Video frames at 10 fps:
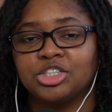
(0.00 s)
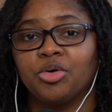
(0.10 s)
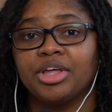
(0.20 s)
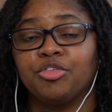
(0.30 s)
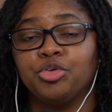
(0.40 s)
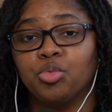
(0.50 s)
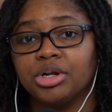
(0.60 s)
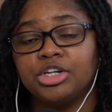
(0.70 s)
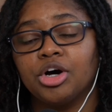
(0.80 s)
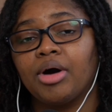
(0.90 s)
So if you
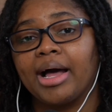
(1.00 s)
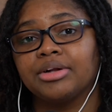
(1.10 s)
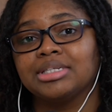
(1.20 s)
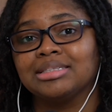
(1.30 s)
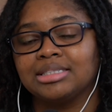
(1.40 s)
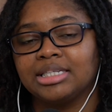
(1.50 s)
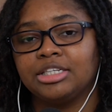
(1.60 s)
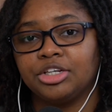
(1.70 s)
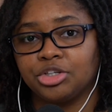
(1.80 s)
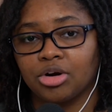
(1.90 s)
want to know how to
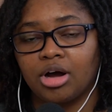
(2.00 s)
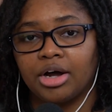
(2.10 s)
sync your